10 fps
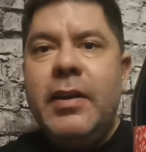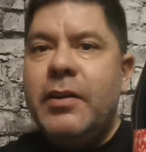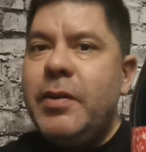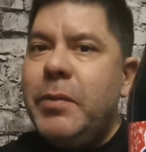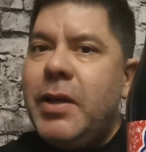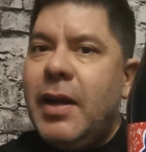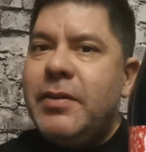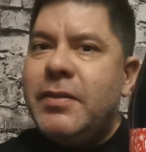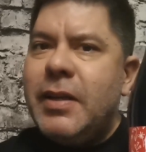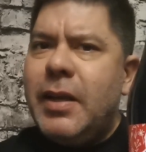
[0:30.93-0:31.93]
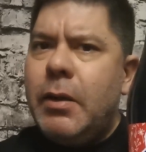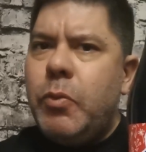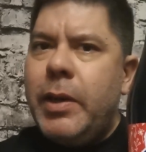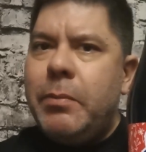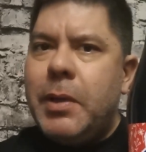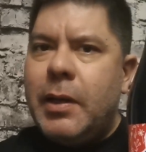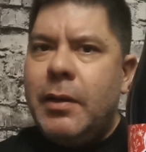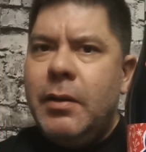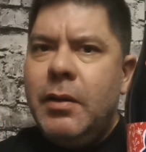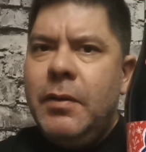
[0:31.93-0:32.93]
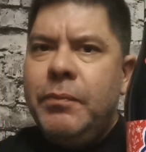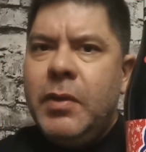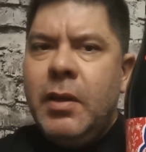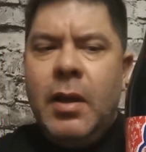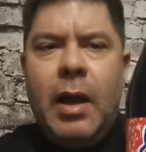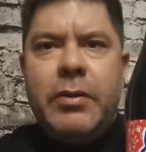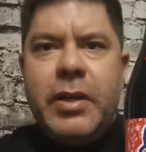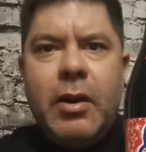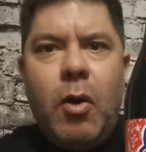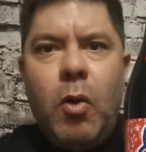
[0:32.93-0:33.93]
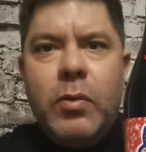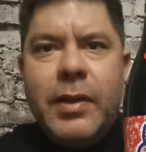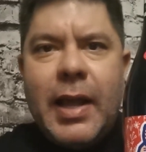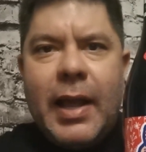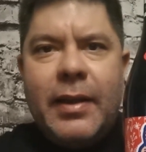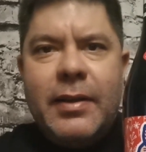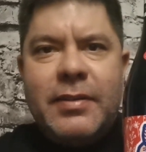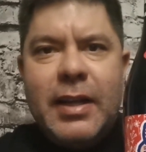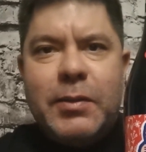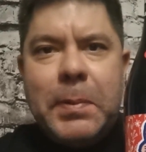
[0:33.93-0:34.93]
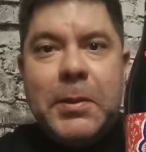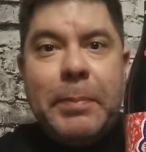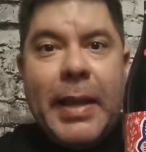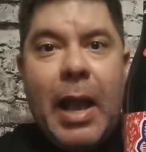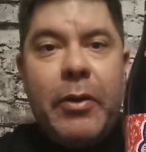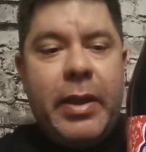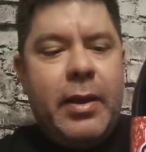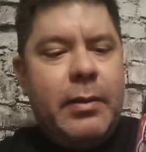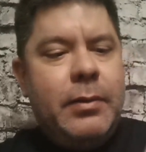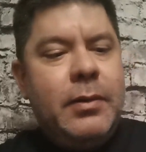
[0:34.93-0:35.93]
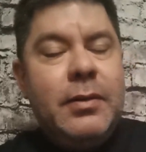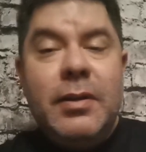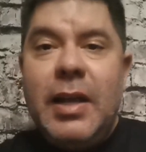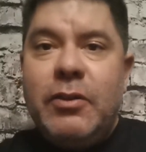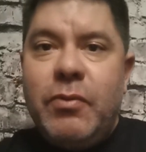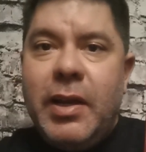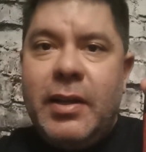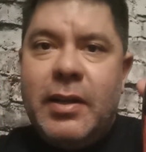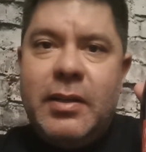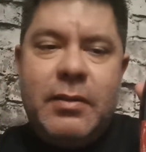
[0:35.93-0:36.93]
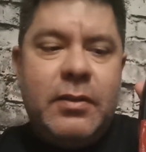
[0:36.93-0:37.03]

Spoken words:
Some of you guys are saying, hey, wait a minute. How'd you get a hold of that? It's not supposed to be out yet. And that's right.